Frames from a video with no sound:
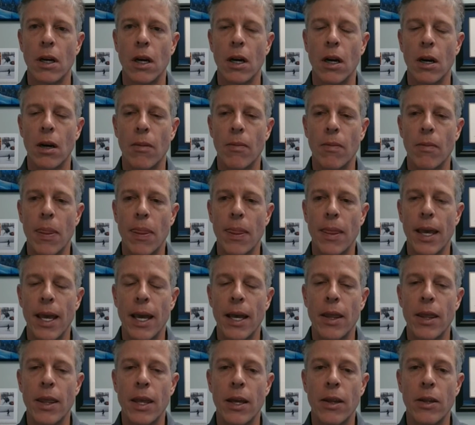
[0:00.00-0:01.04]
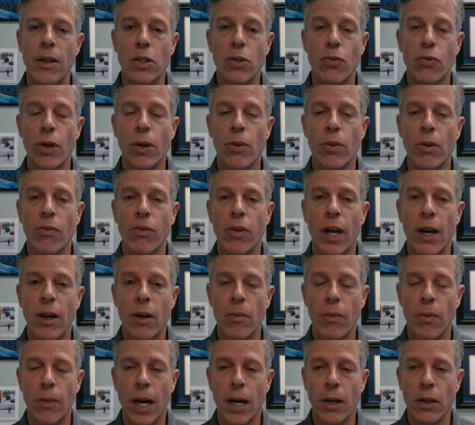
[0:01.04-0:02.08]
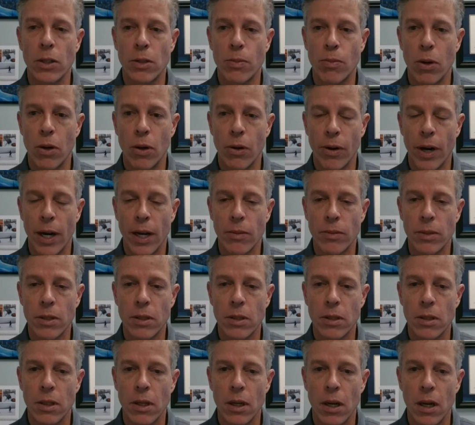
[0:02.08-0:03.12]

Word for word: um, and then there's frequent flyer miles programs.